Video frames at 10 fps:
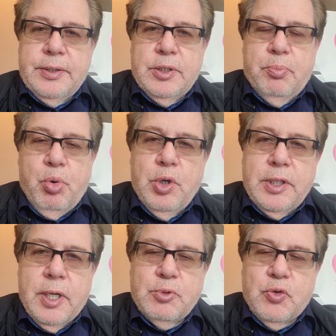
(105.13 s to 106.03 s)
The point
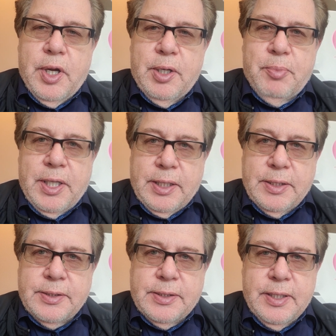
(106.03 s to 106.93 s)
that I'm trying to make
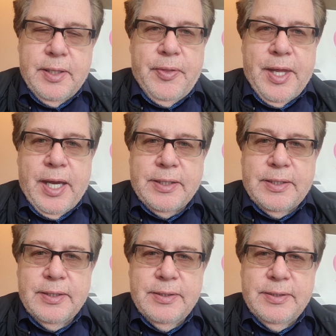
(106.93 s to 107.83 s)
is
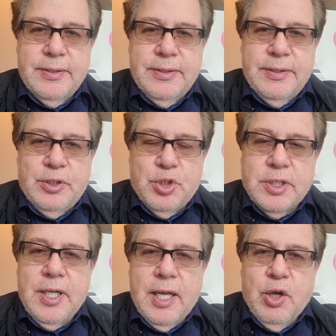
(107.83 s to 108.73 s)
that
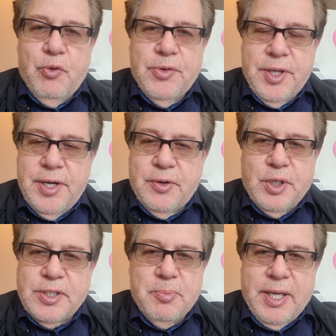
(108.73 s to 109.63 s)
just like over there, it
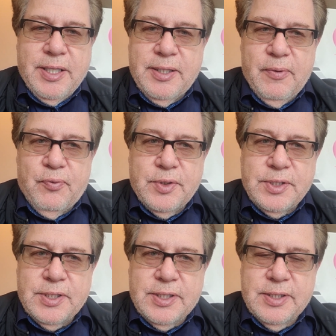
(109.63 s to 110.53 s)
doesn't make a
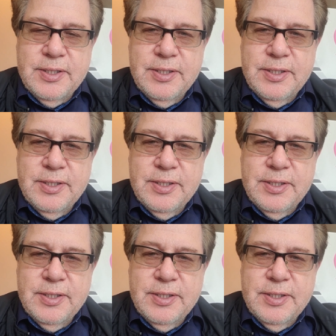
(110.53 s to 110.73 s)
difference